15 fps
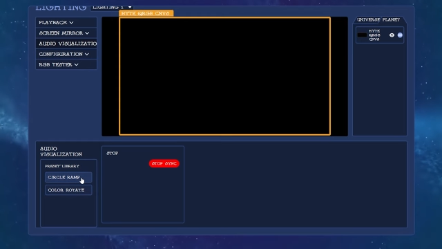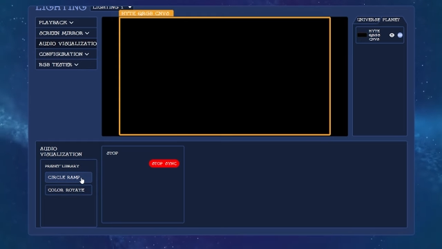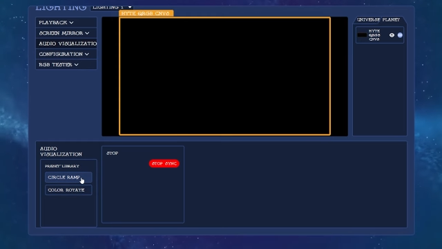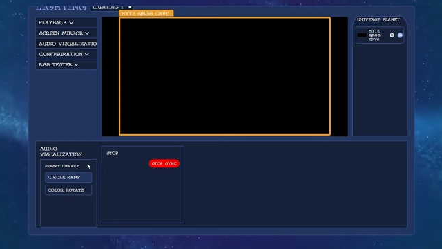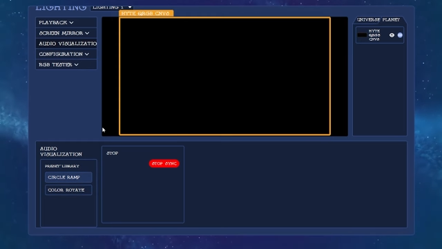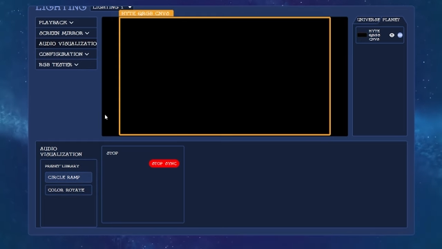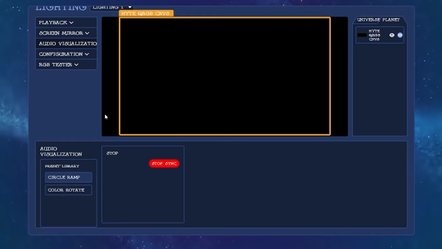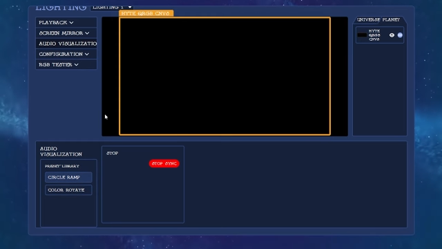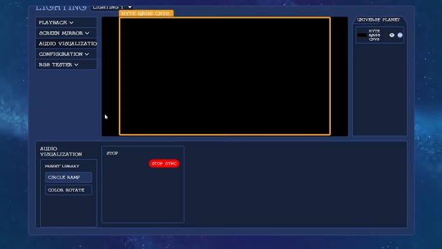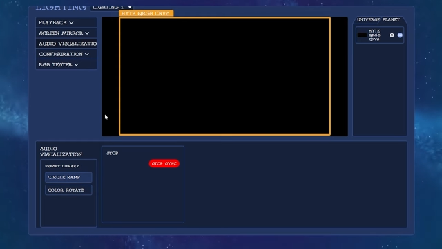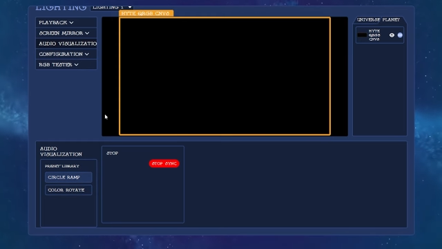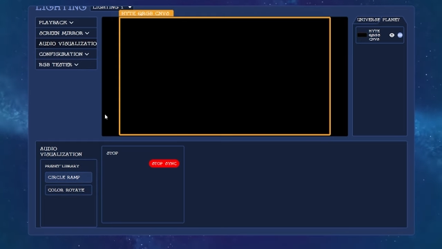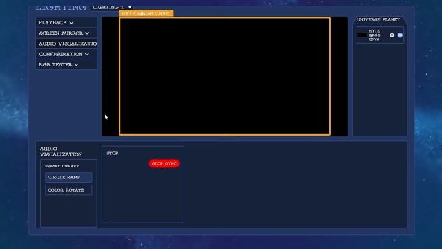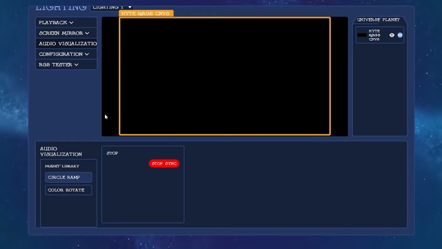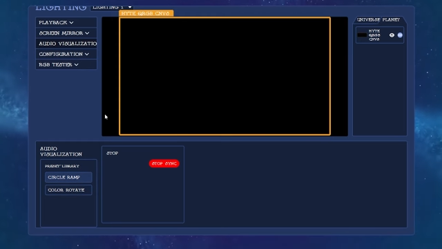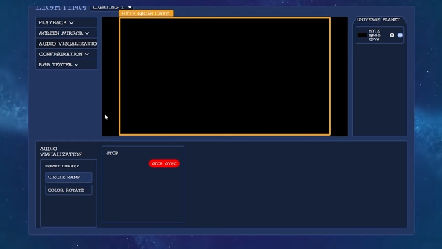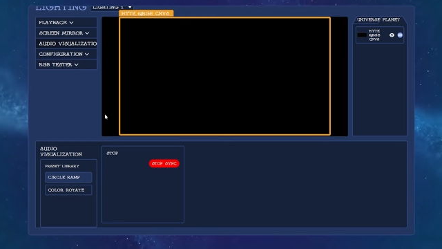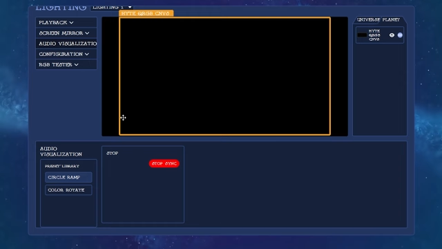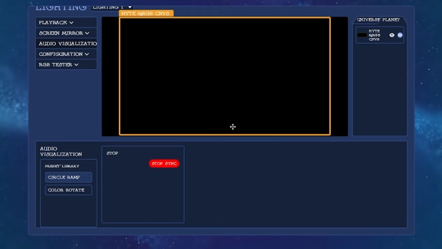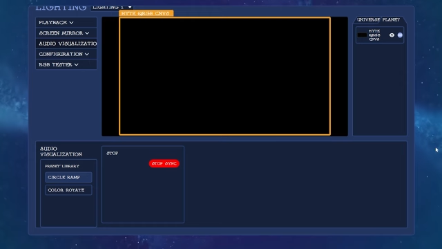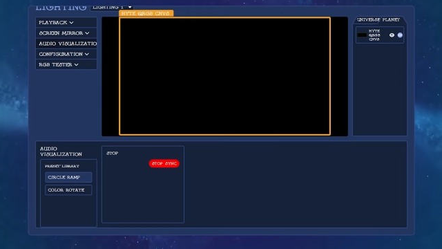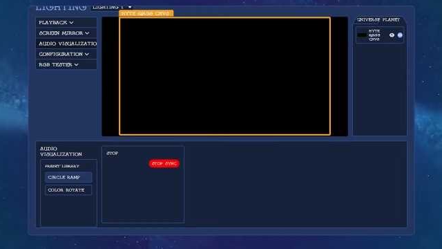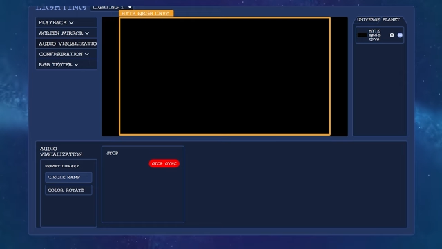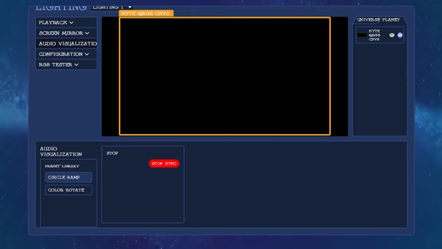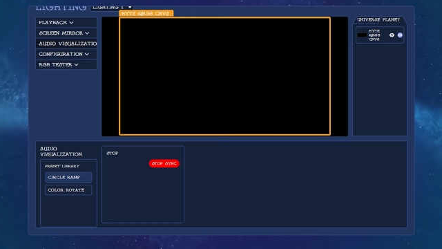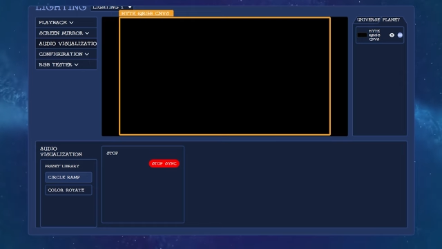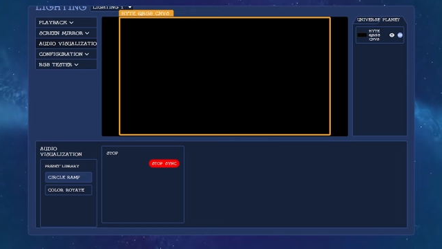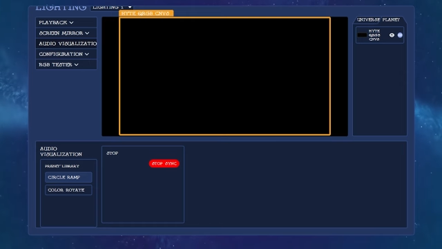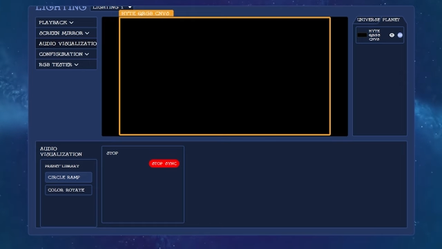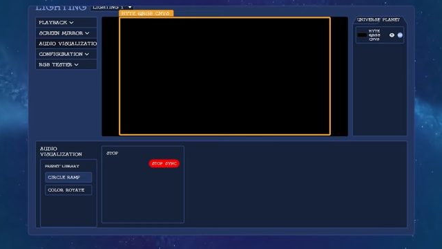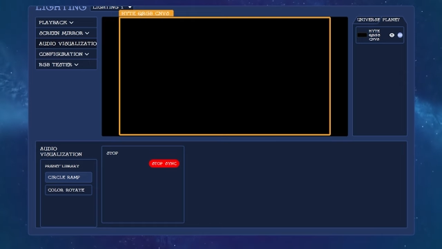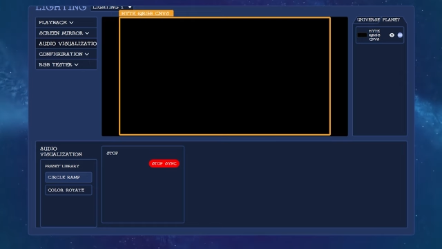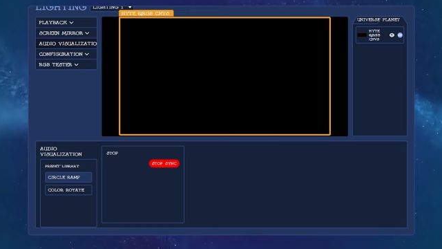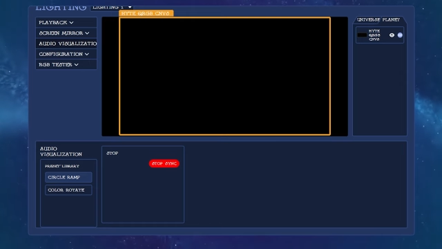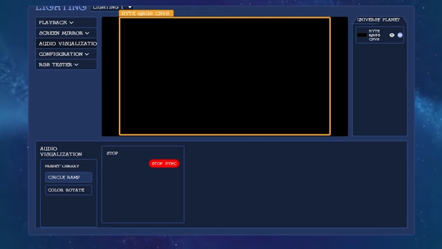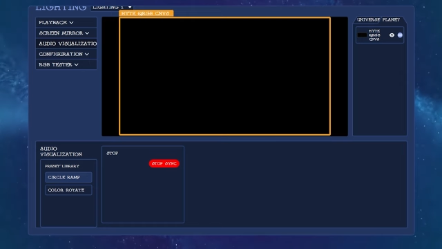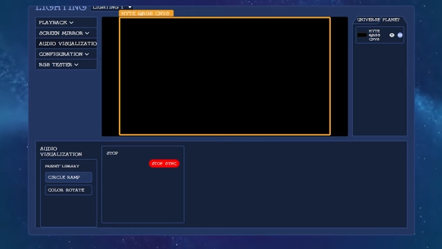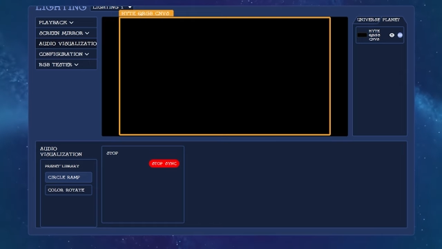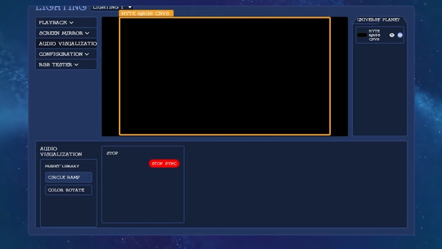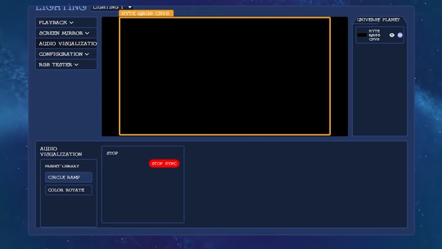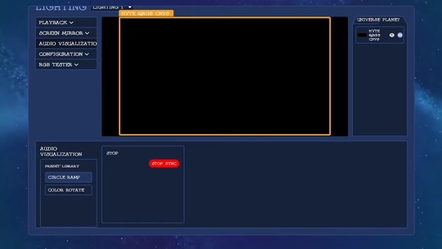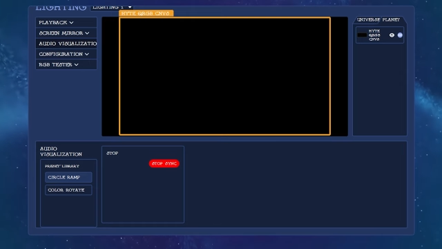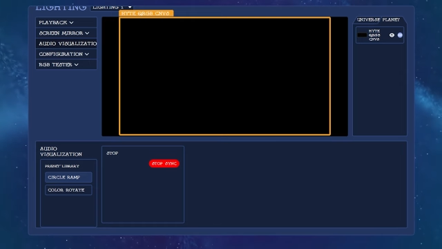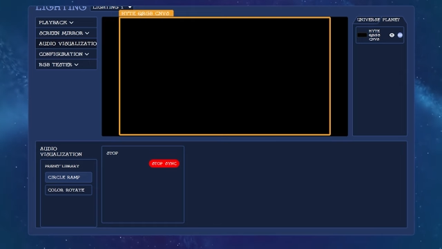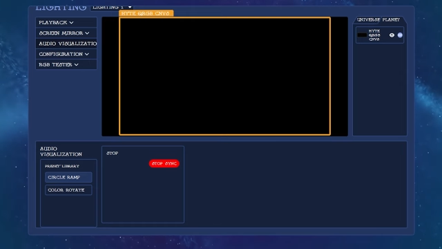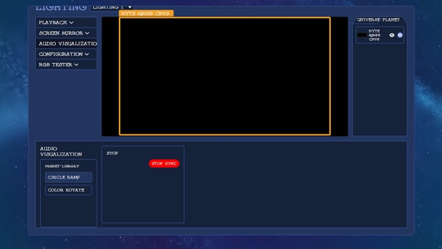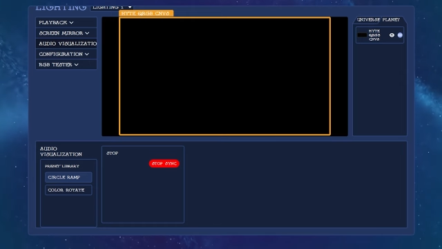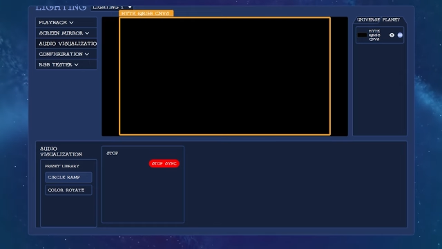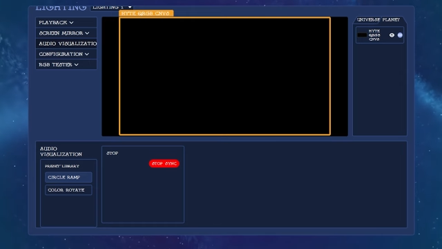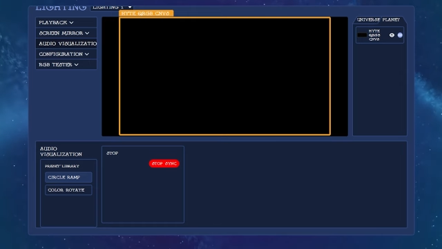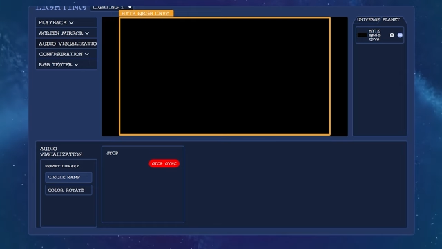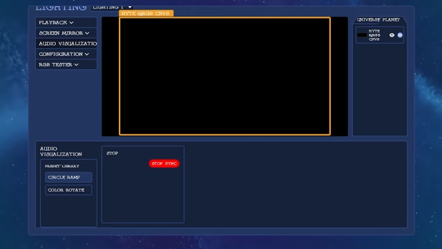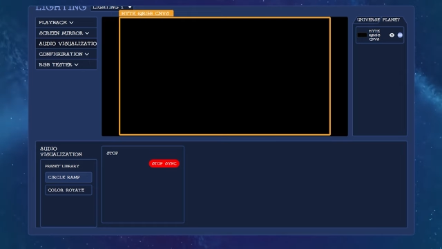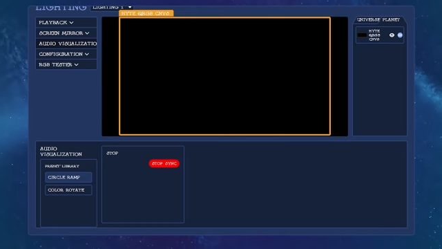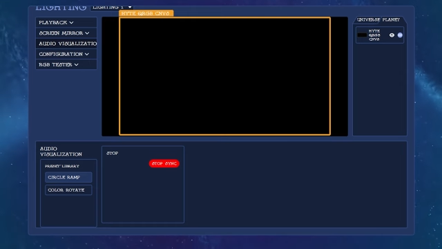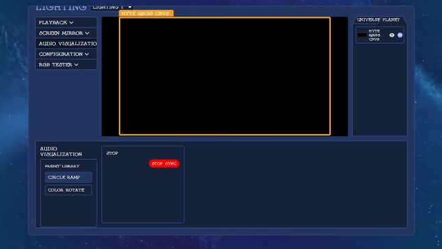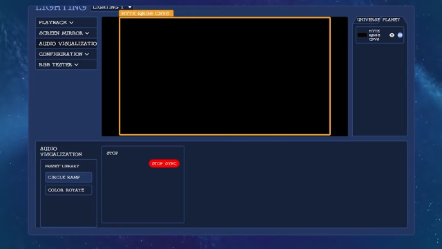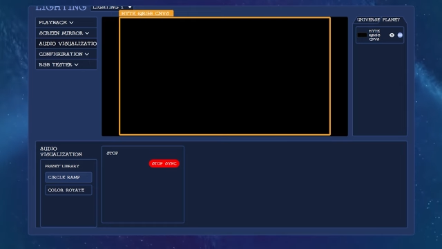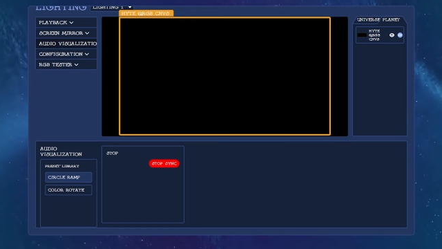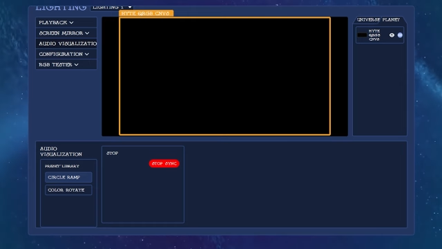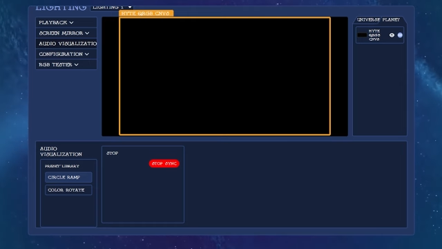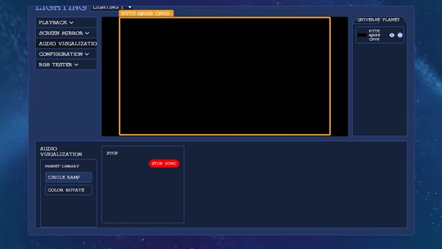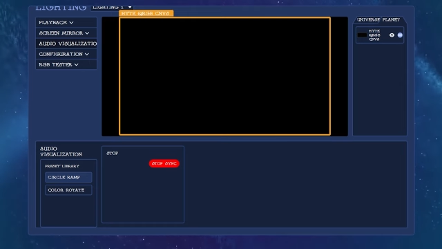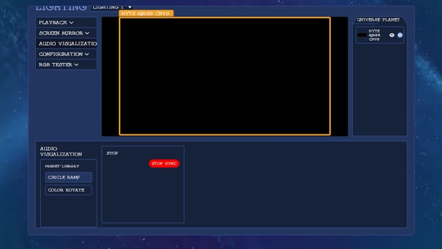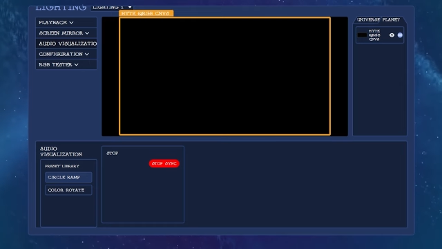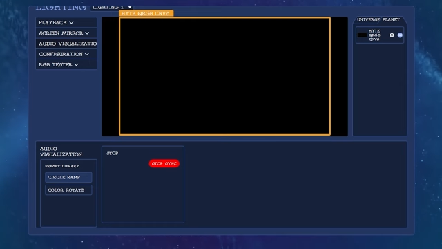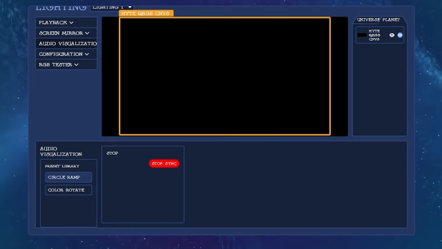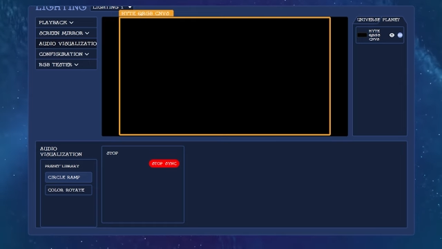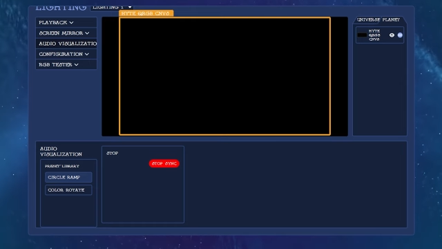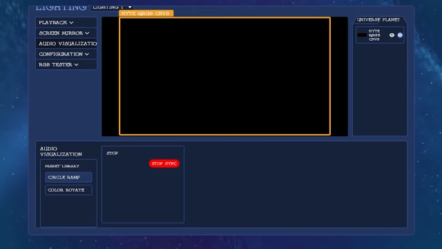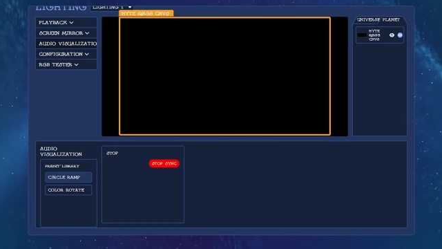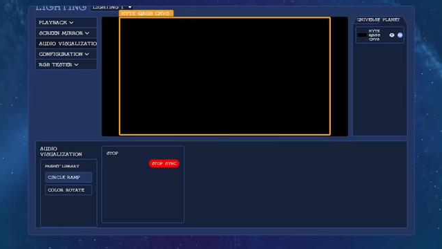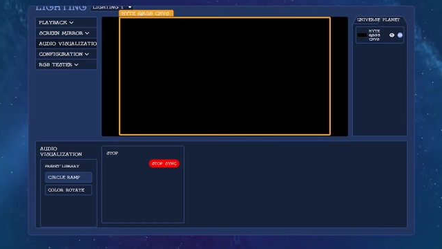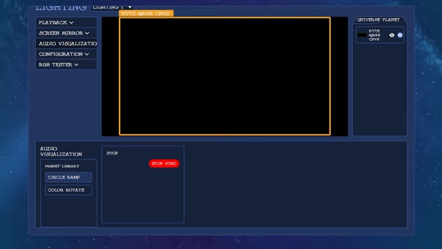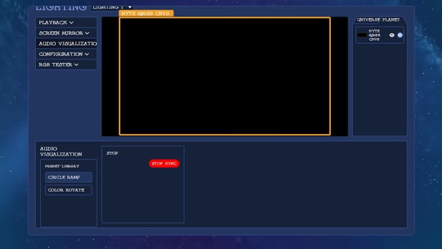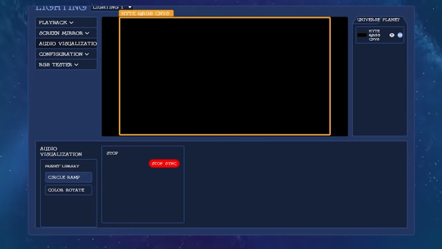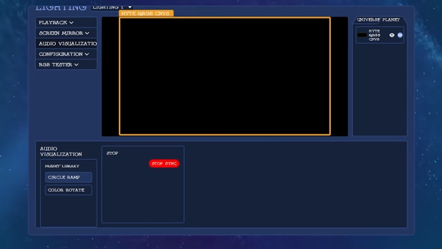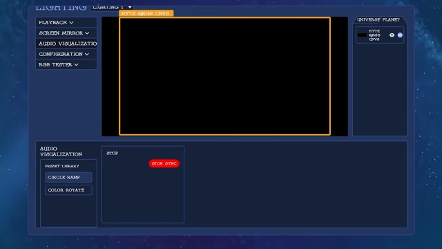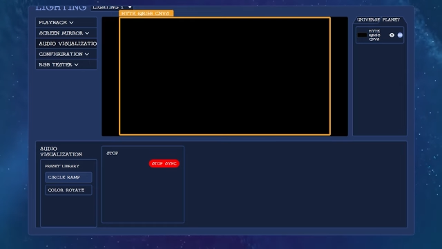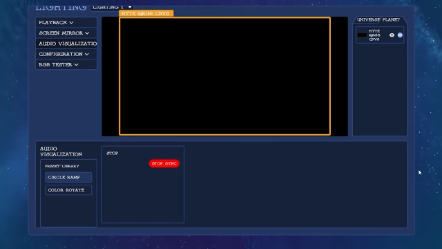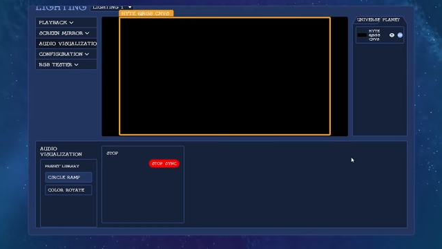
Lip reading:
[unreadable: no face in view]